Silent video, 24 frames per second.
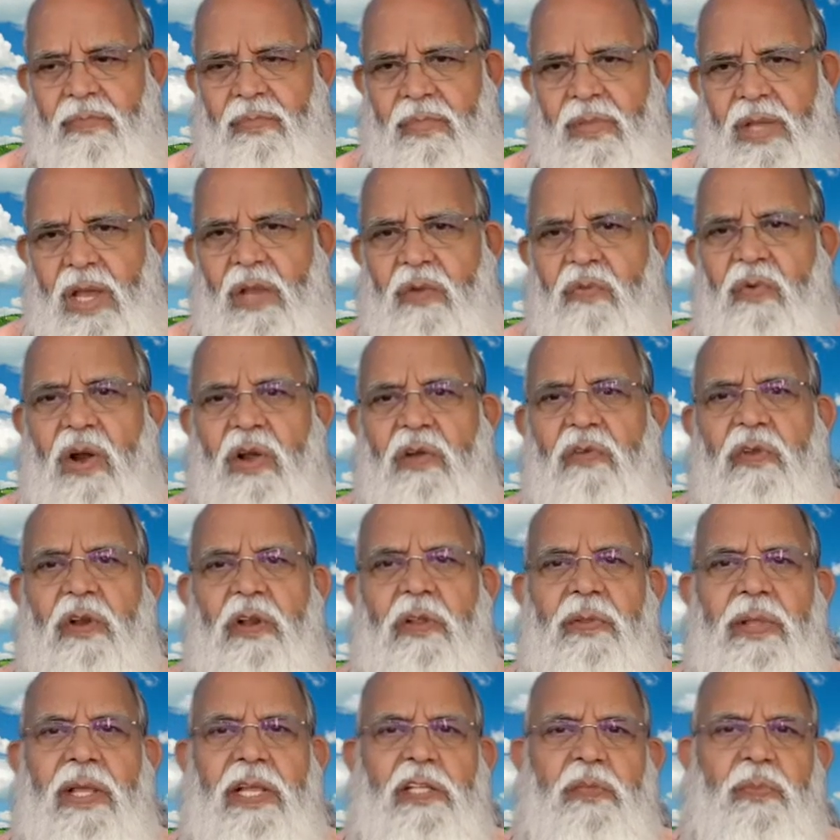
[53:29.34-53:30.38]
And what will be
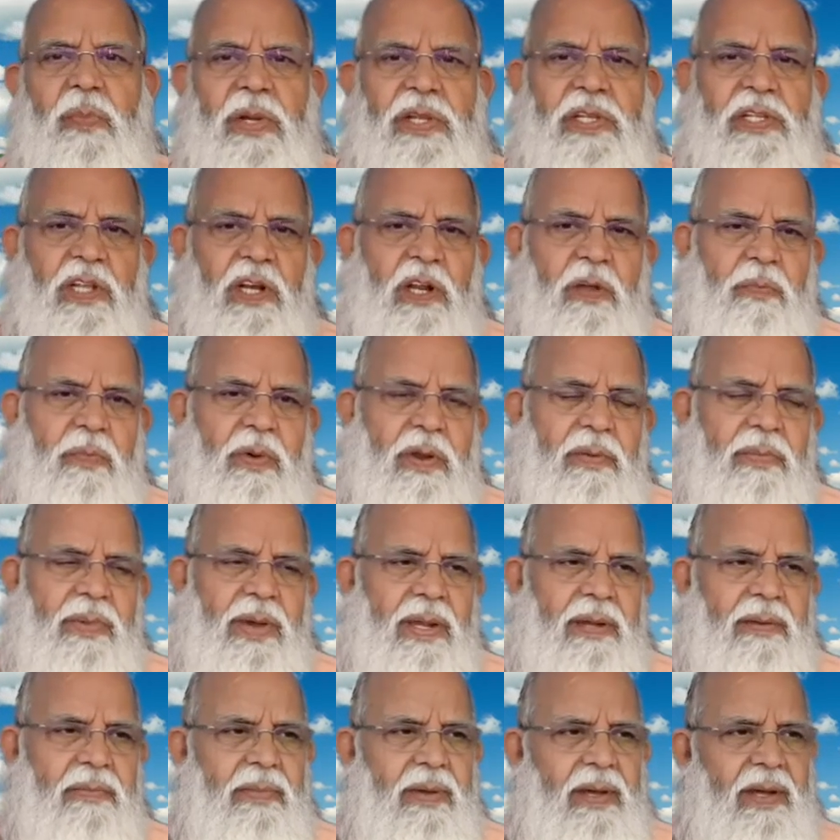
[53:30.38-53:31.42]
the expression of
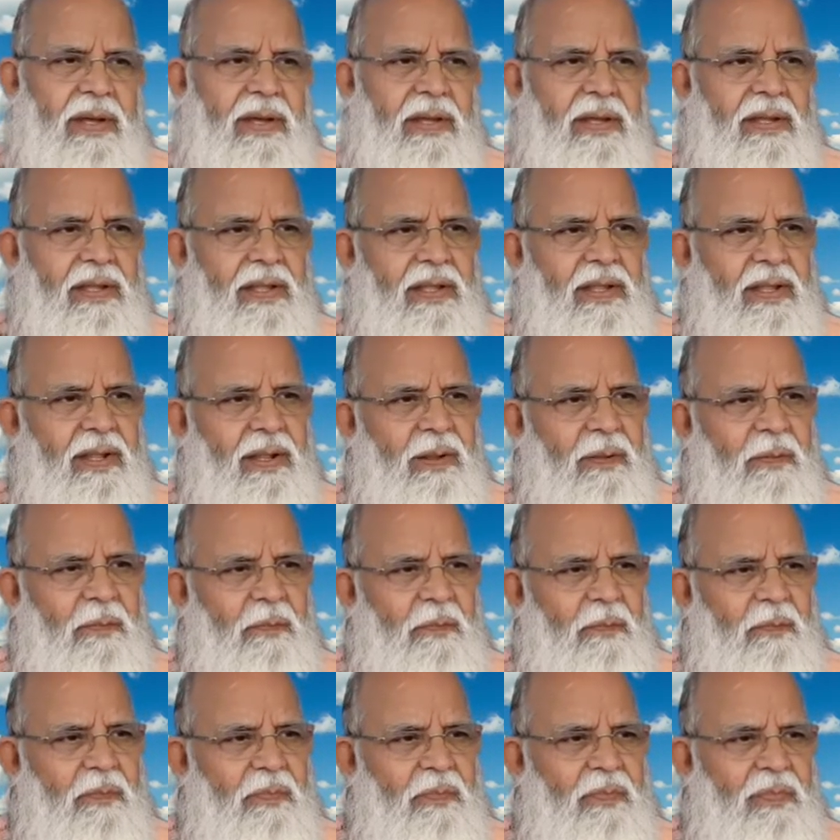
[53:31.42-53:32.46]
Paramatma?
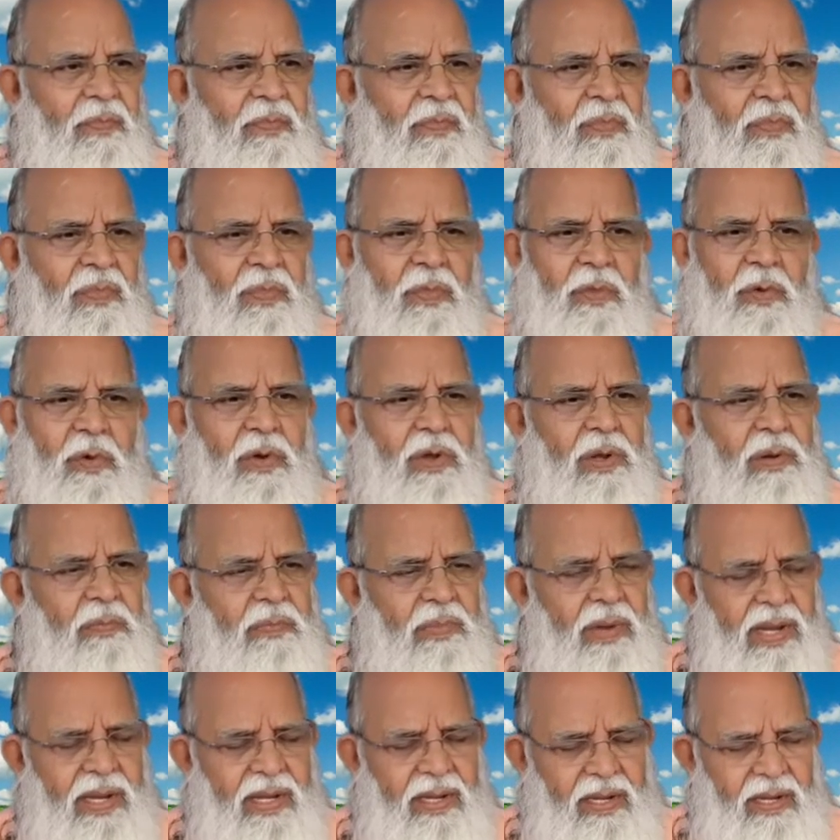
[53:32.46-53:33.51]
No
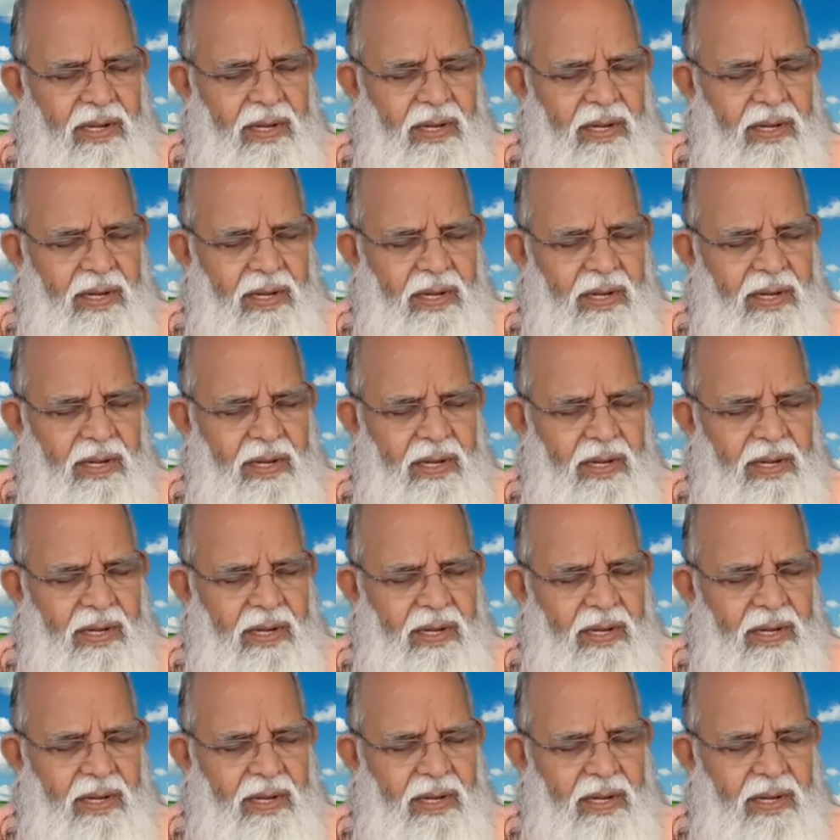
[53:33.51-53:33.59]
complaint,